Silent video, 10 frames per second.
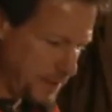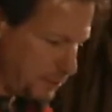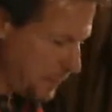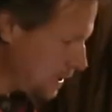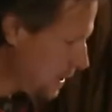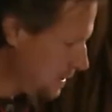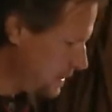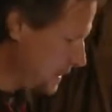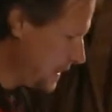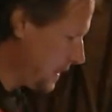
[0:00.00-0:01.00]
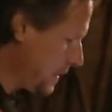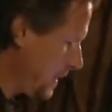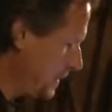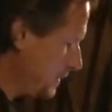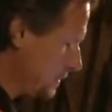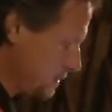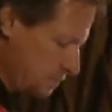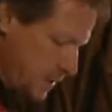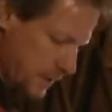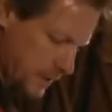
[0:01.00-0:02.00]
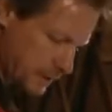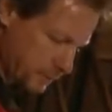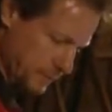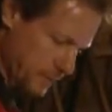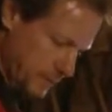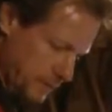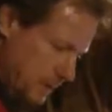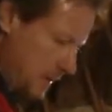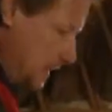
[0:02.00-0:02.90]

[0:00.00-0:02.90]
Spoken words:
here we are, the air handler is running, and if we look